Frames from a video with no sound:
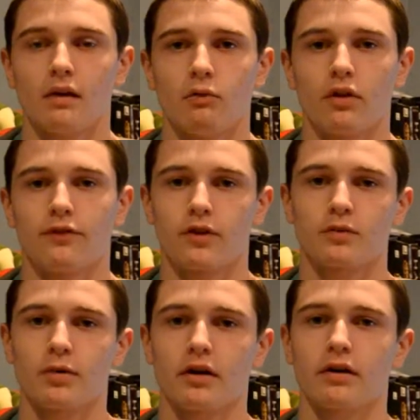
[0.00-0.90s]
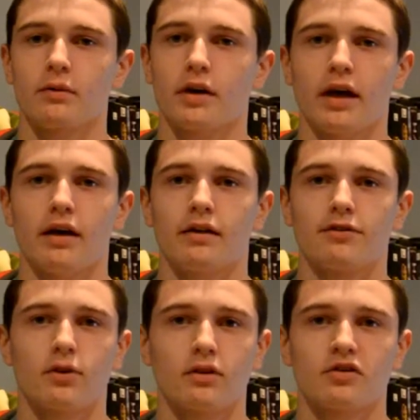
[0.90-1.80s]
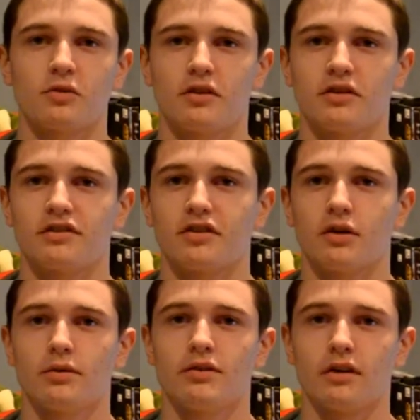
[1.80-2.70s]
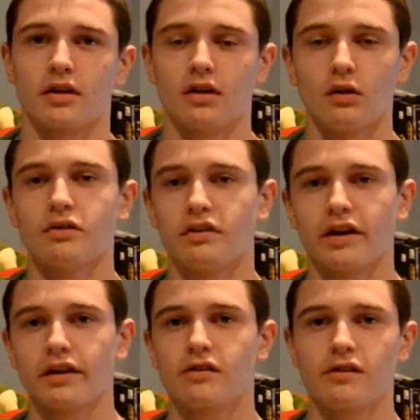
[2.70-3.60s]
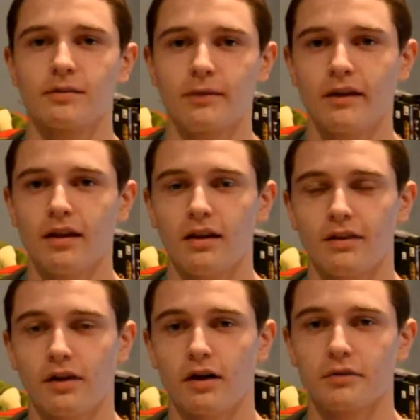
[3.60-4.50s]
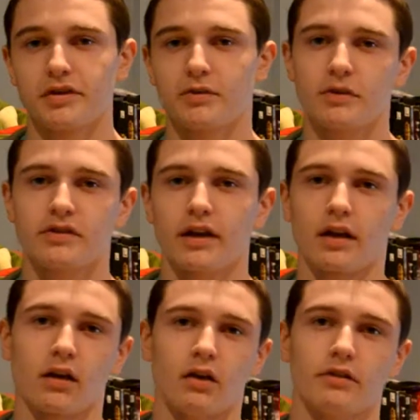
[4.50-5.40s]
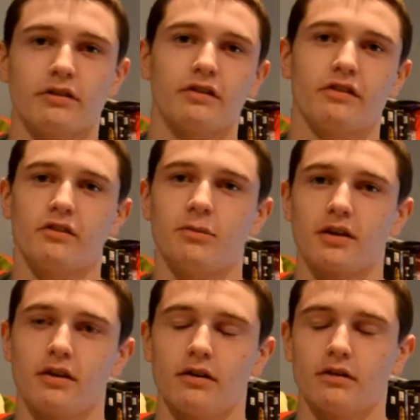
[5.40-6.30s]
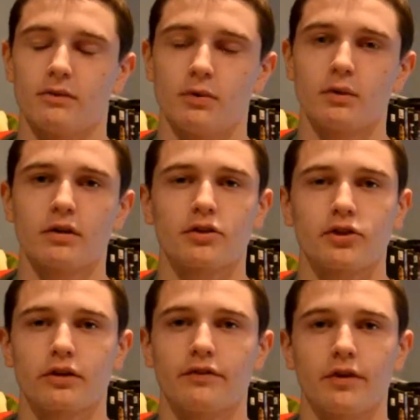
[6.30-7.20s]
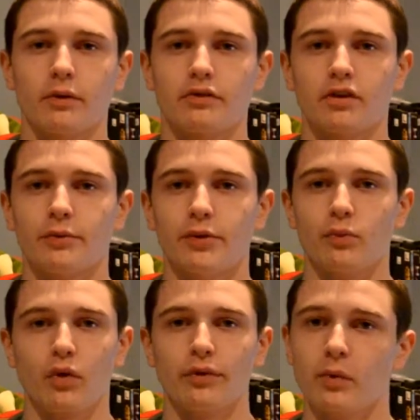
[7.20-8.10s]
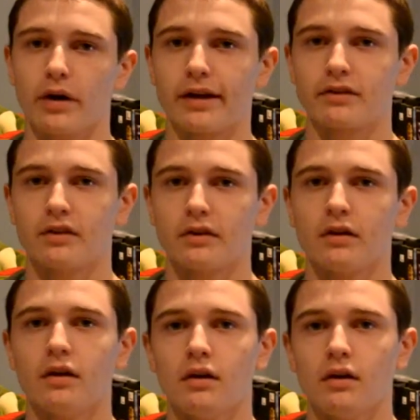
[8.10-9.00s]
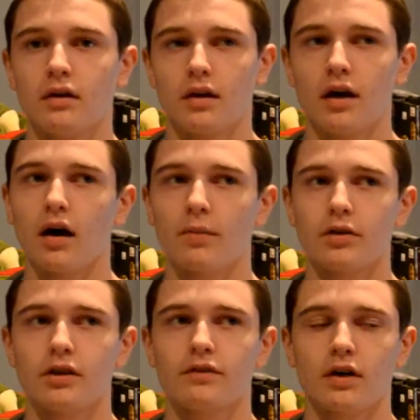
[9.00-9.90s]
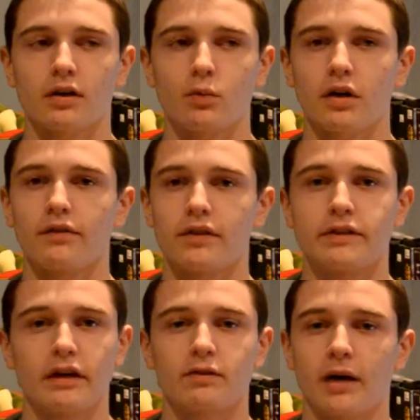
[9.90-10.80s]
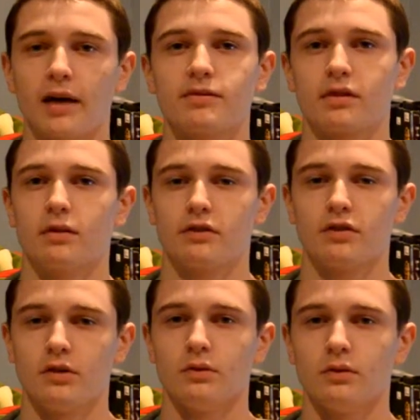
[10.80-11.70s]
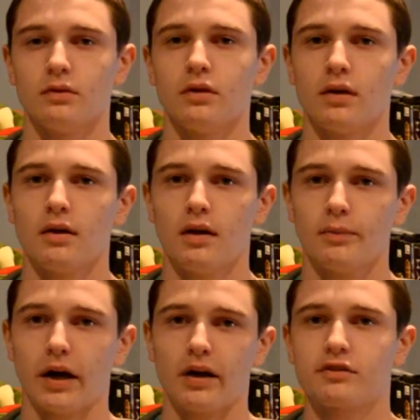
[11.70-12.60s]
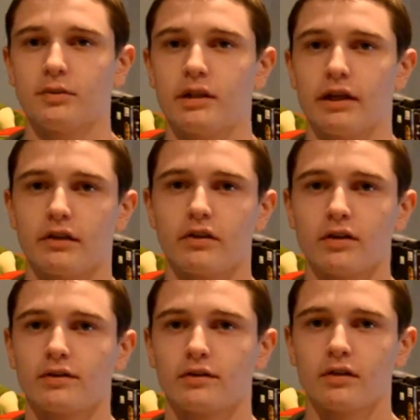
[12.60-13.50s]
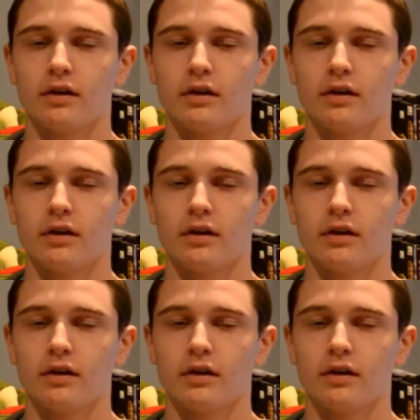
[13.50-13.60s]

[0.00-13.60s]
Well, the first priority we had, of course, was to go to the closest exit. The reason we say closest is because we weren't sure if there was going to be more than one exit. I believe on one of the test maps there was 2 possible exits.